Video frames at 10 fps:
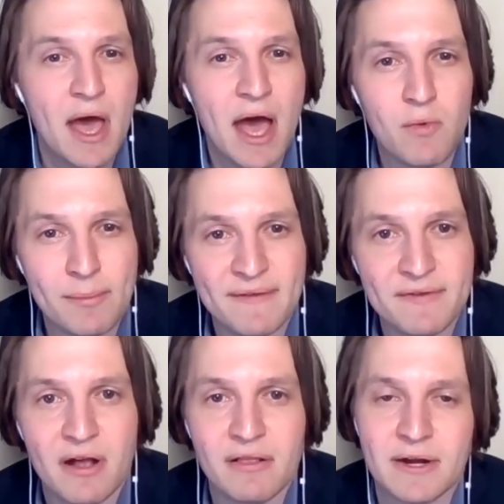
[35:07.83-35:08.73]
uh, women of
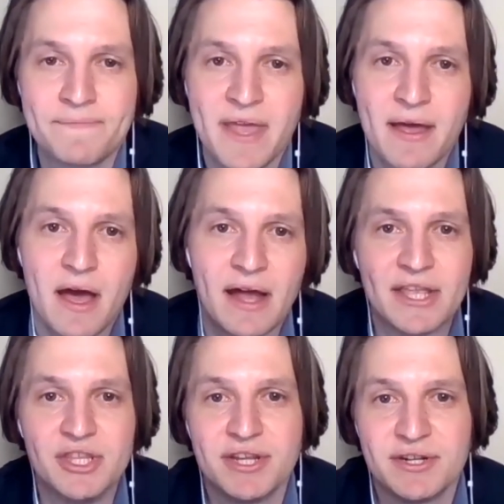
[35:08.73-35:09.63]
color, uh,
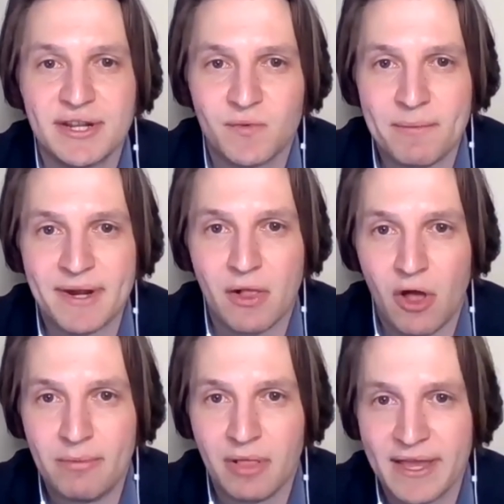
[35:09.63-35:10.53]
indigenous women
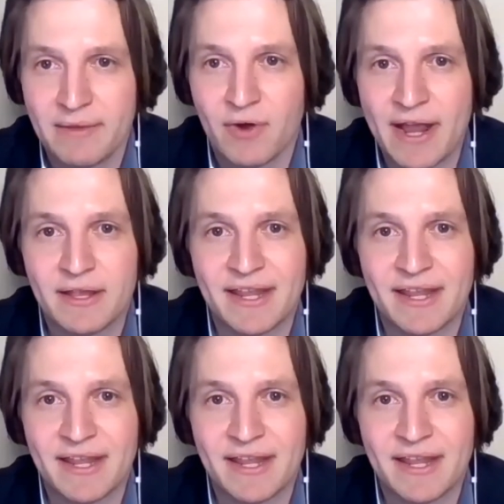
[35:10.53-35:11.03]
globally, right?